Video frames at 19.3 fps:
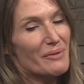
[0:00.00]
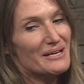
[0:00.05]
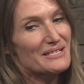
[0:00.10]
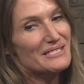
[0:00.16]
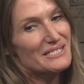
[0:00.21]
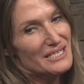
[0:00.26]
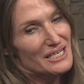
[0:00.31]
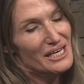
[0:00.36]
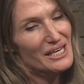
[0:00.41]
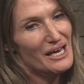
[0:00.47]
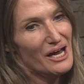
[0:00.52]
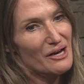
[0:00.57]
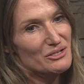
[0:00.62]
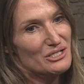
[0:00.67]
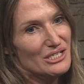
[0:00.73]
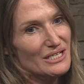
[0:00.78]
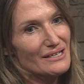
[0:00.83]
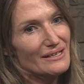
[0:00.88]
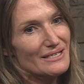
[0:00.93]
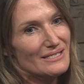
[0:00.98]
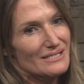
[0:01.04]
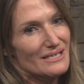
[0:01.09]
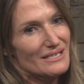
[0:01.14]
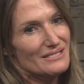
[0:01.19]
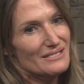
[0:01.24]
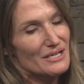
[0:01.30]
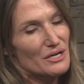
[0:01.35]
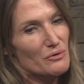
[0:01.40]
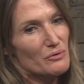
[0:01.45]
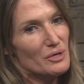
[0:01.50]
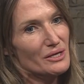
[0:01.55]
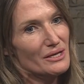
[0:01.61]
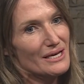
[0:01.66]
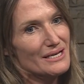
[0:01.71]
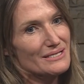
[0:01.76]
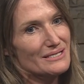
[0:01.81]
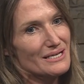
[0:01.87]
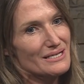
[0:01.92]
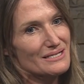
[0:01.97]
But seeing how she listens, I
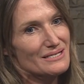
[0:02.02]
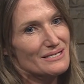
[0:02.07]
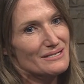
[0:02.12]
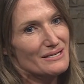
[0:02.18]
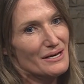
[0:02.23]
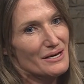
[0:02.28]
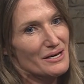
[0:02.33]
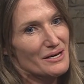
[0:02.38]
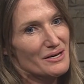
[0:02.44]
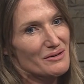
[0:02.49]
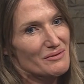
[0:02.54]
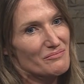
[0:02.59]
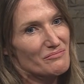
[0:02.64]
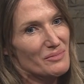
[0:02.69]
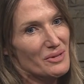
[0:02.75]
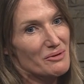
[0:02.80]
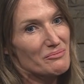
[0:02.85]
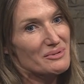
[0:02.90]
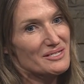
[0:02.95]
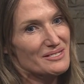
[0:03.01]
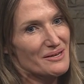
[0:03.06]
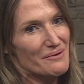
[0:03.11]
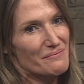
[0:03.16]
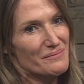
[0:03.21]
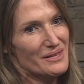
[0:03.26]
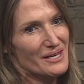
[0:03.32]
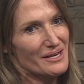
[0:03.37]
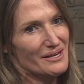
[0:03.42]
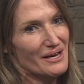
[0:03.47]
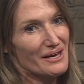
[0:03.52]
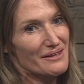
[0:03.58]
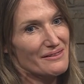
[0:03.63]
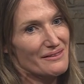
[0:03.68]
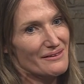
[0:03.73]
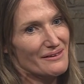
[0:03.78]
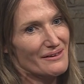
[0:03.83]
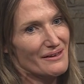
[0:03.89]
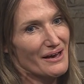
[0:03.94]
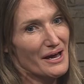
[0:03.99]
realize it's maybe something
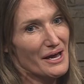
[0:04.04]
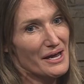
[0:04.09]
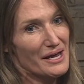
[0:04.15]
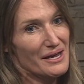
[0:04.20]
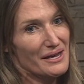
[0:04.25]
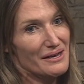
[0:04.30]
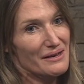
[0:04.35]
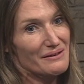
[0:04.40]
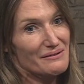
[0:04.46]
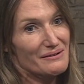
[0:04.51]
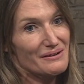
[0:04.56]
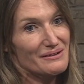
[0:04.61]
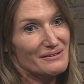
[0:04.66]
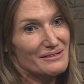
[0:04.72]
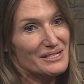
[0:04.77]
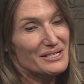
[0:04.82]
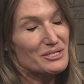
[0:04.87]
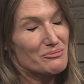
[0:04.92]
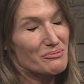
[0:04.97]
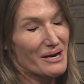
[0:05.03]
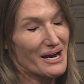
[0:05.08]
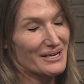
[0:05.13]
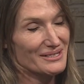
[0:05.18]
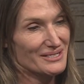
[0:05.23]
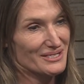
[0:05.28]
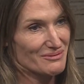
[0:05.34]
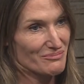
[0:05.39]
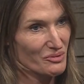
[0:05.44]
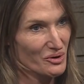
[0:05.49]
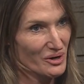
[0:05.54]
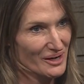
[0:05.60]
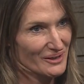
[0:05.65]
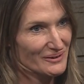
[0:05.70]
I need to practice more.